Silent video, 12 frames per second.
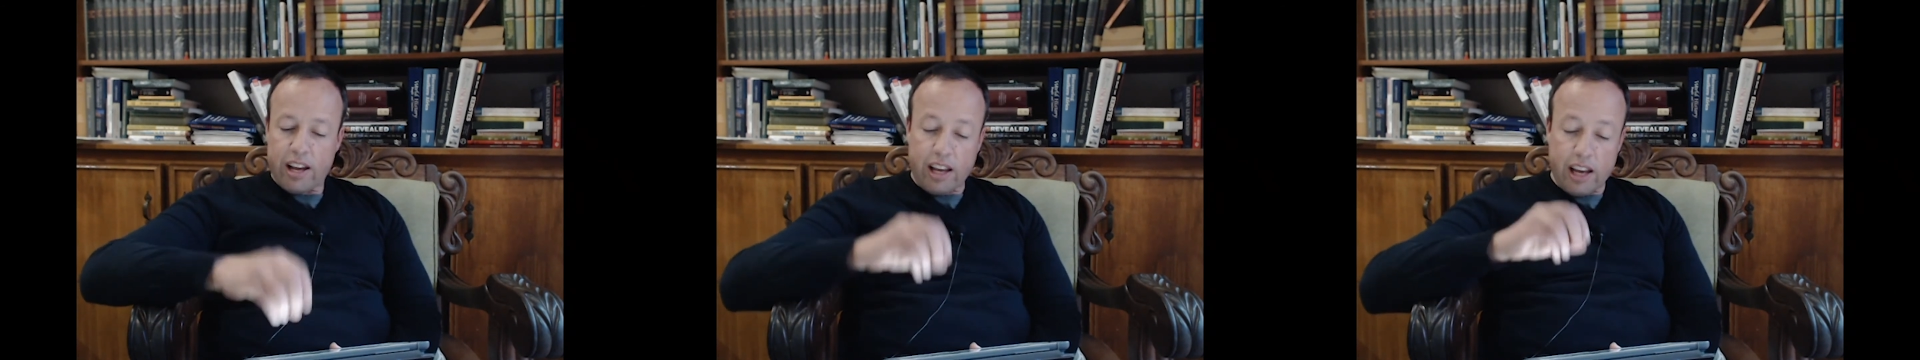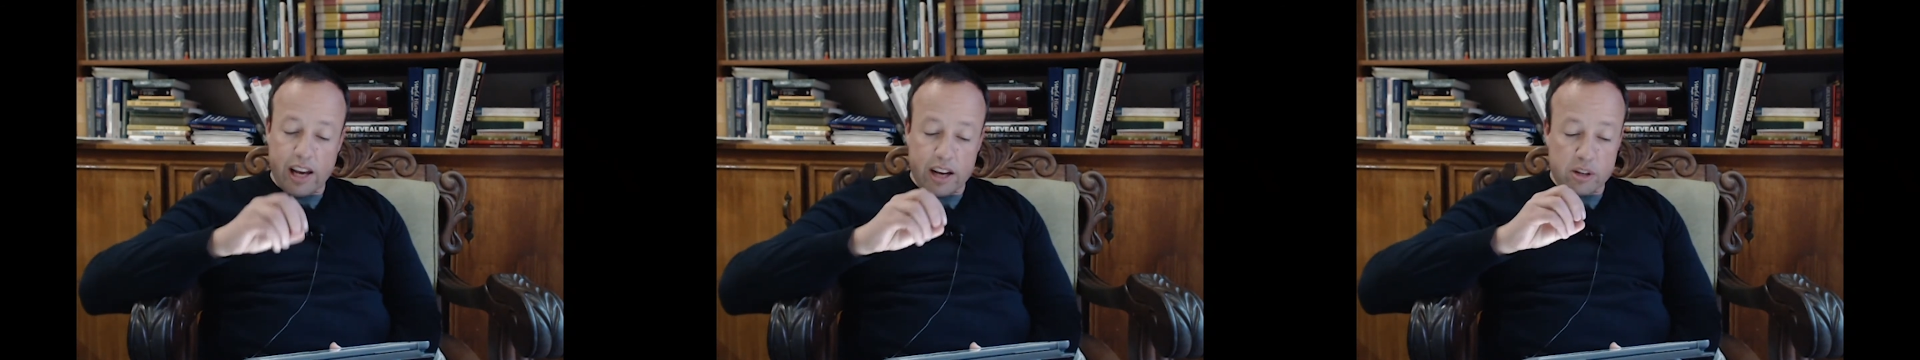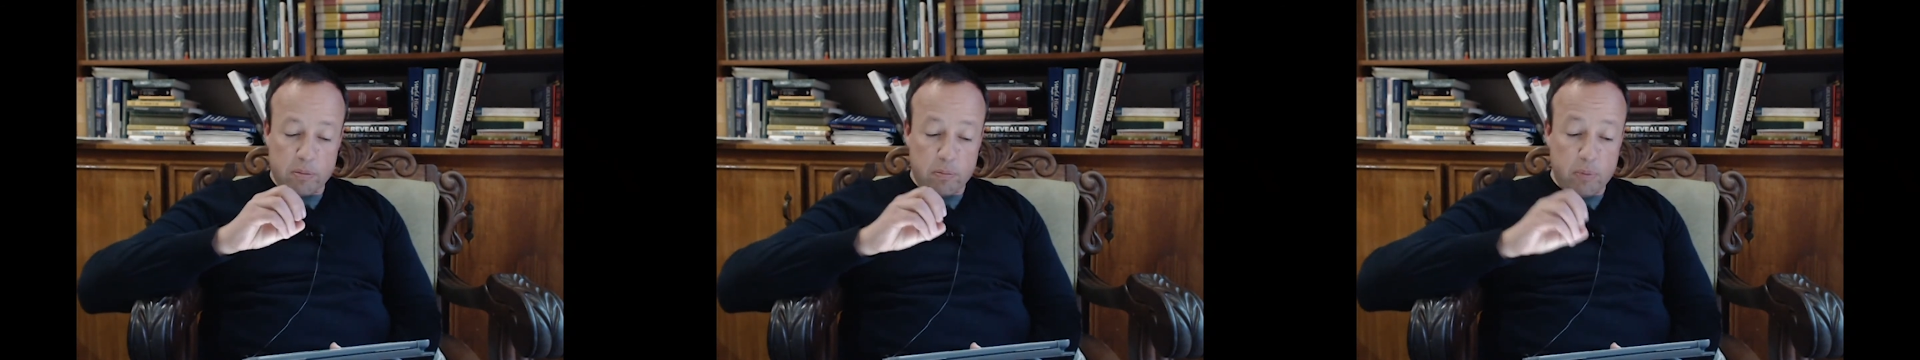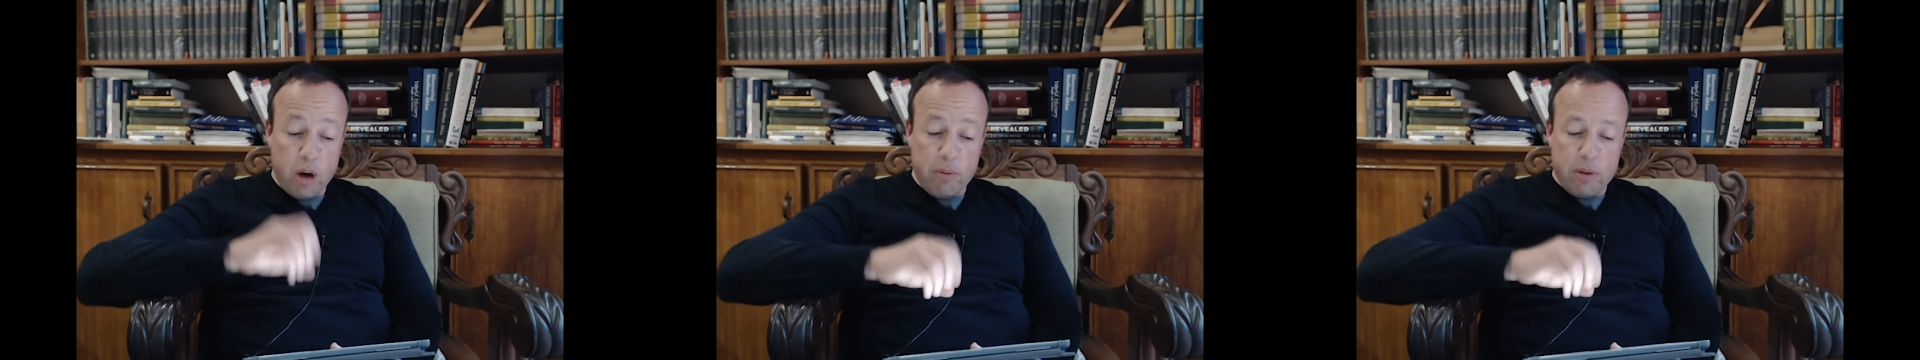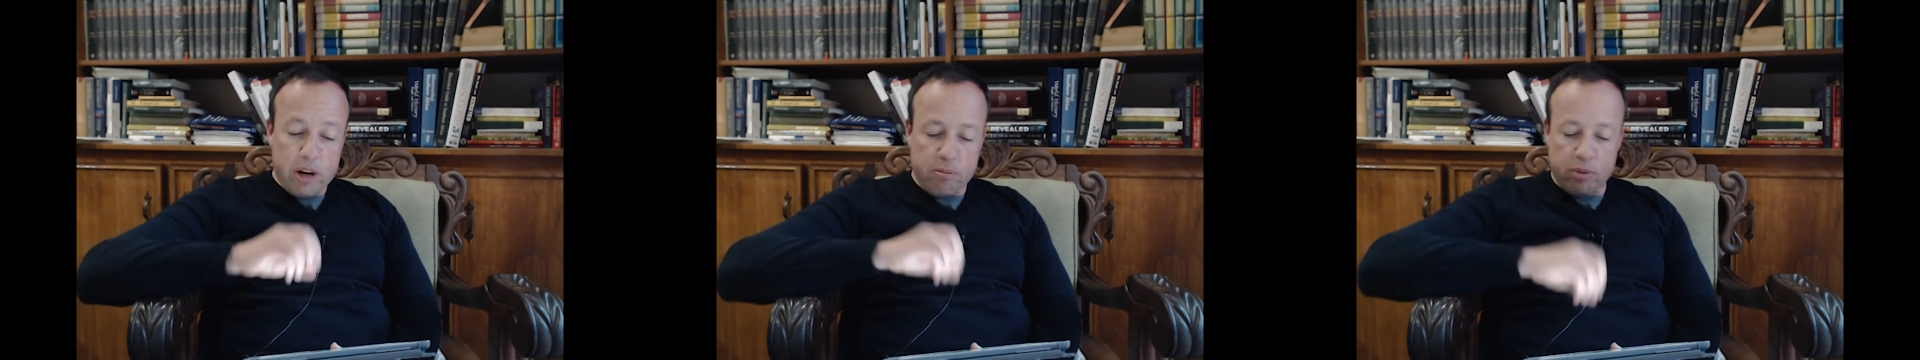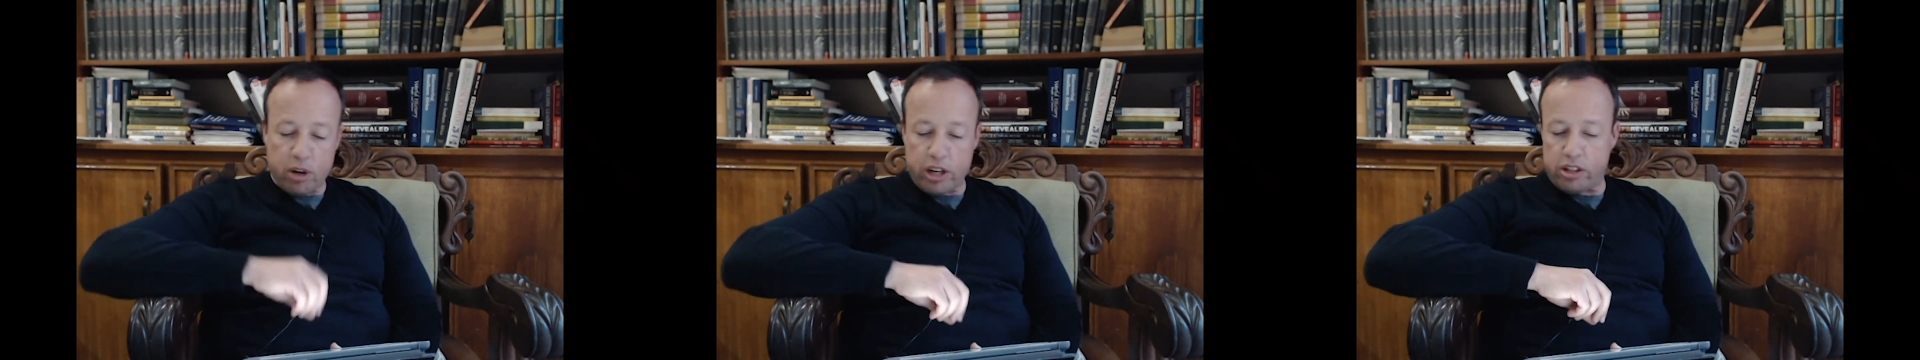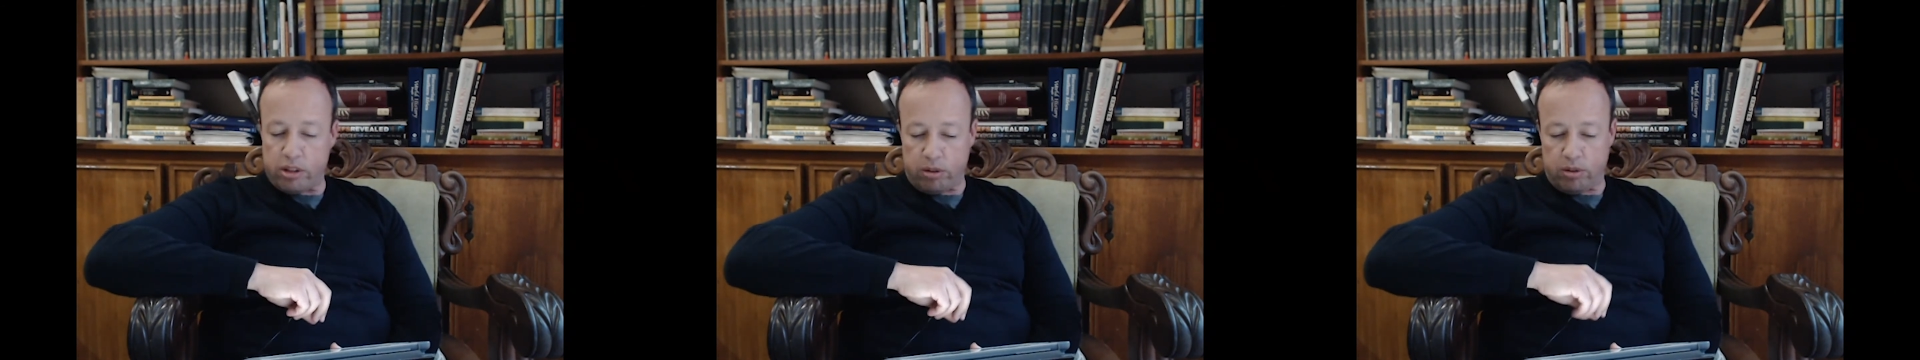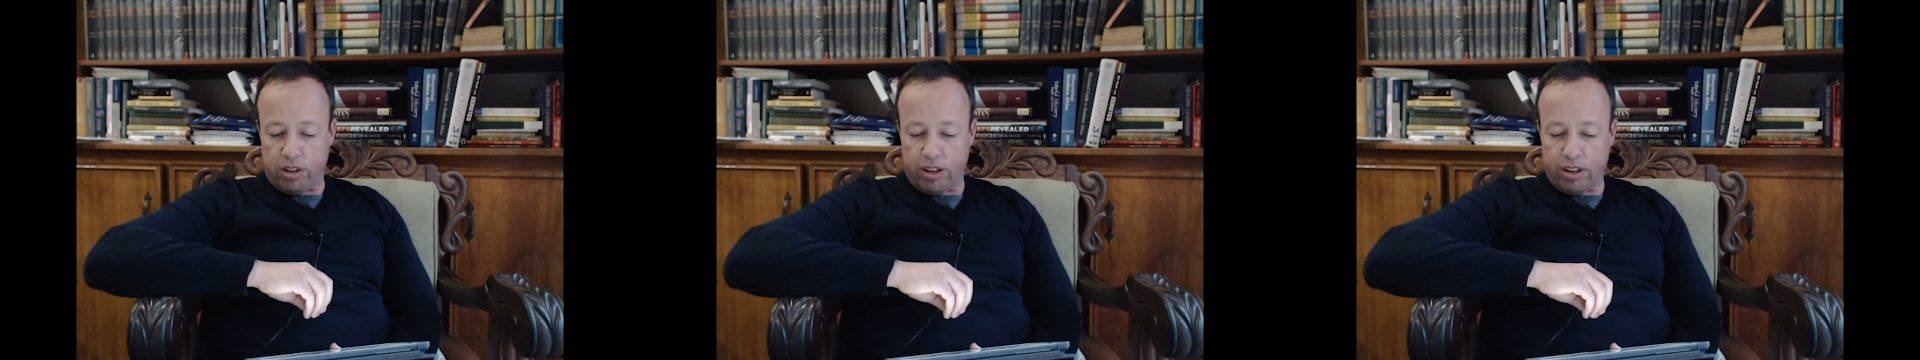he has a permanent priesthood.